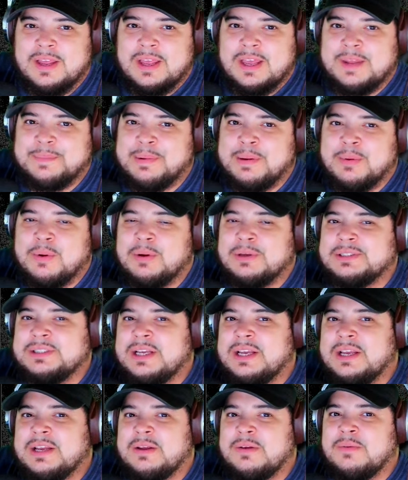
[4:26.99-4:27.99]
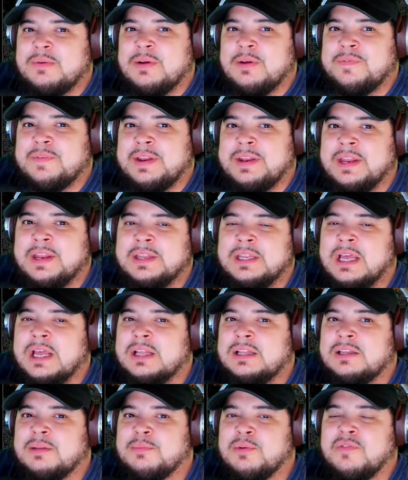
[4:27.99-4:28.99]
And people always say, well, if they did
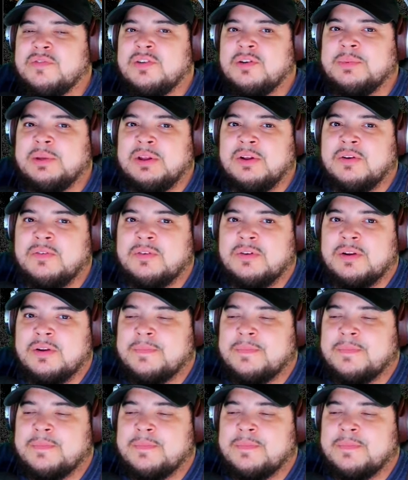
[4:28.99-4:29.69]
that, the movie would be over.